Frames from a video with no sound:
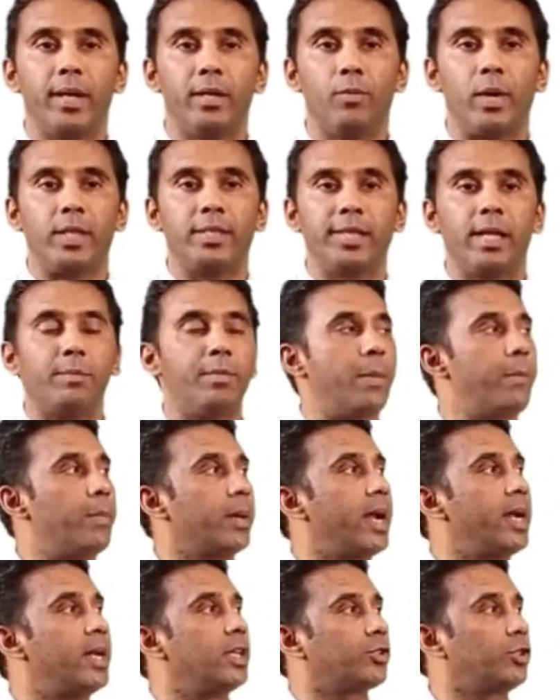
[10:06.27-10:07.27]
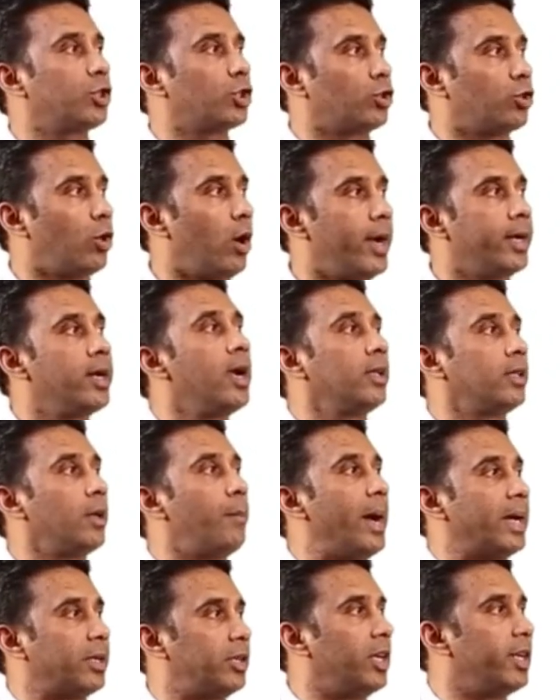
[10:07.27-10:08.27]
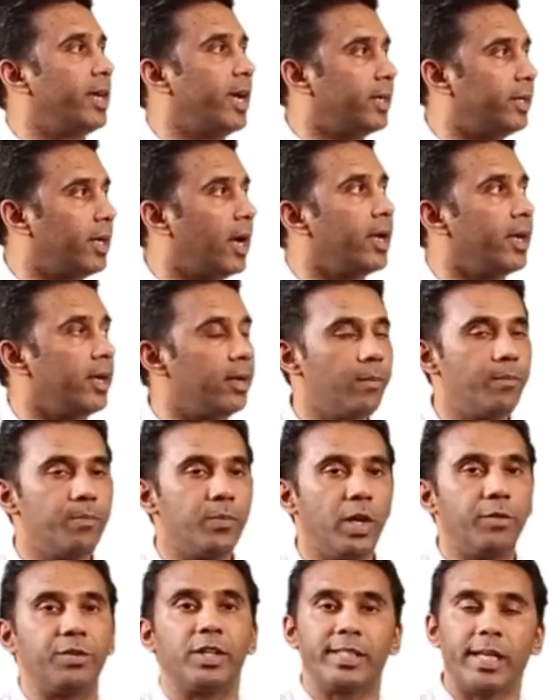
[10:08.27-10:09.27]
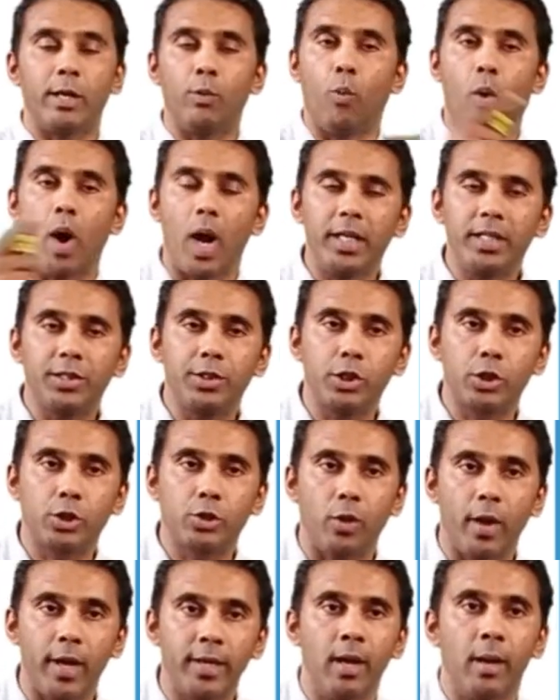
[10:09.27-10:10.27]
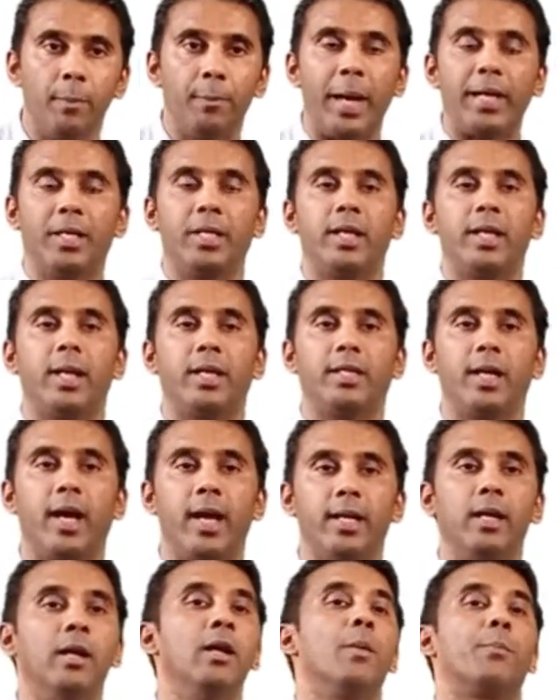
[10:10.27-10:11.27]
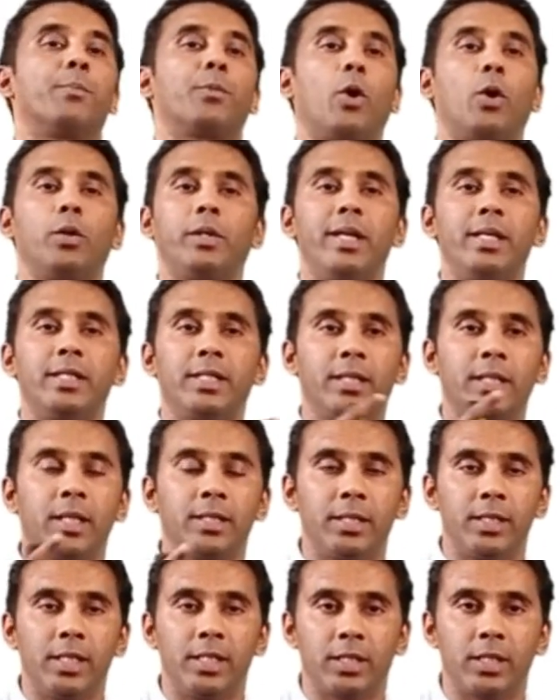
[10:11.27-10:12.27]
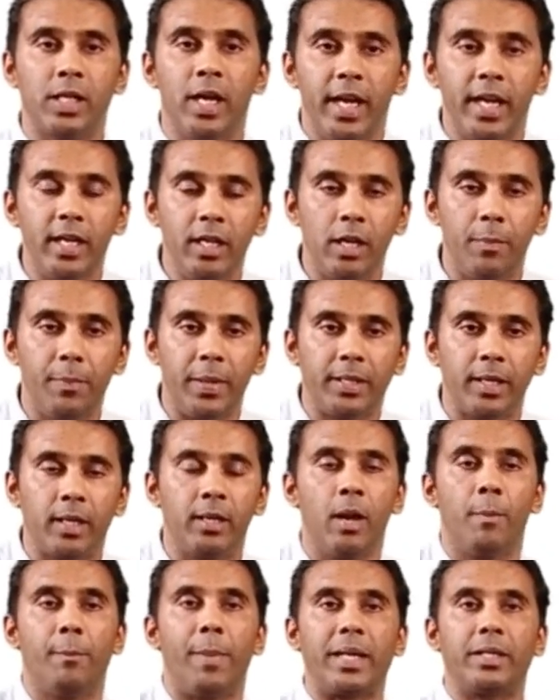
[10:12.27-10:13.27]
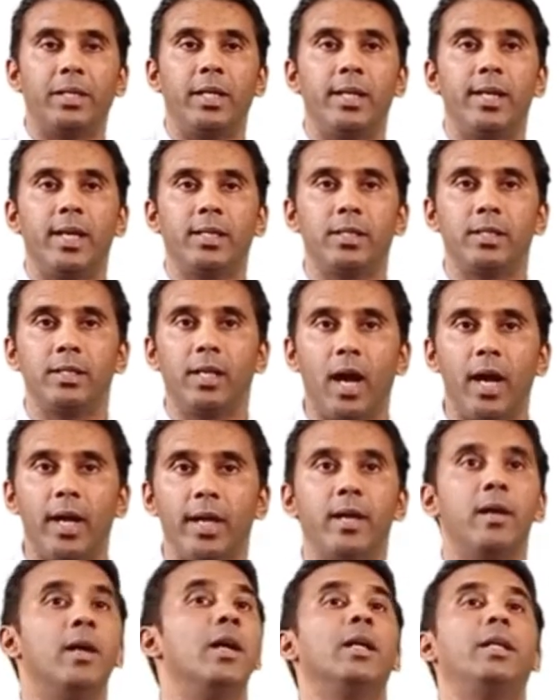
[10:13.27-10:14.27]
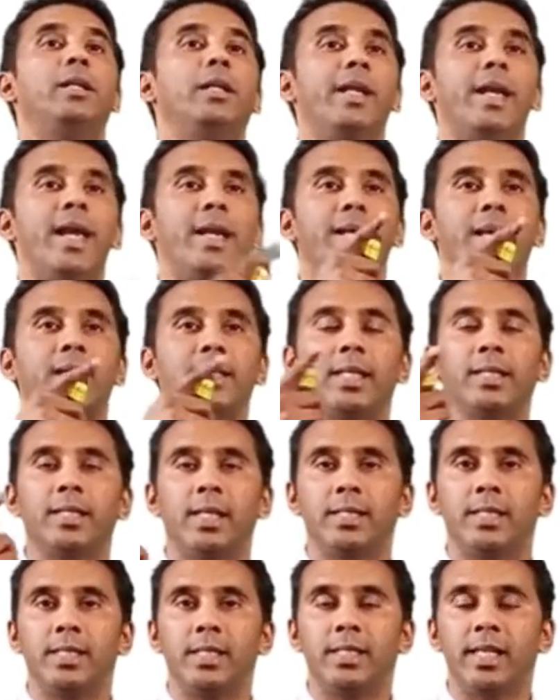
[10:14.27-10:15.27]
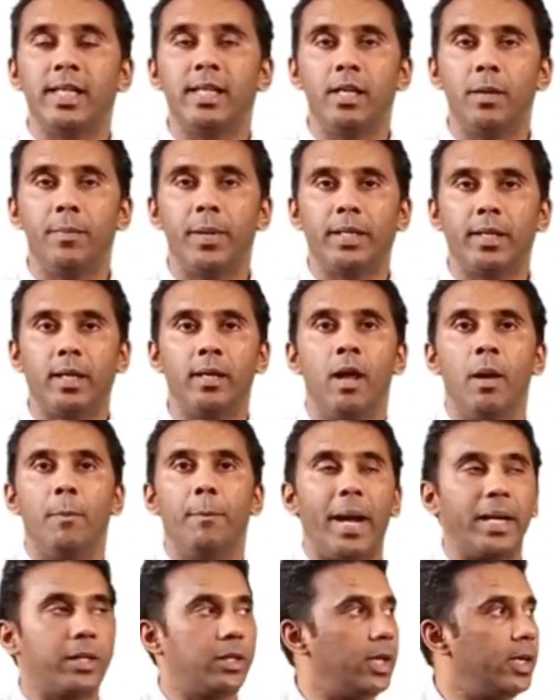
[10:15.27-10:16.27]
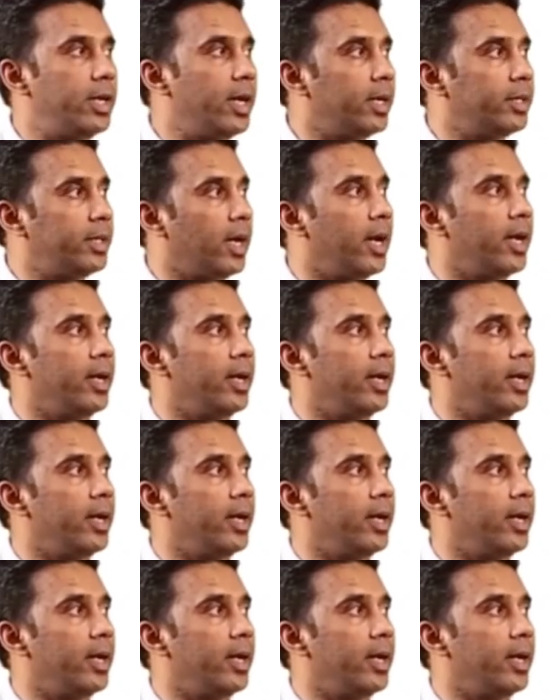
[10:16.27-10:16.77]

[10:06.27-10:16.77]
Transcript: When cell membrane is destroyed, the bacteria die. If the cell wall is destroyed, bacteria die. Protein synthesis is inhibited, bacteria die. DNA synthesis is inhibited, bacteria die.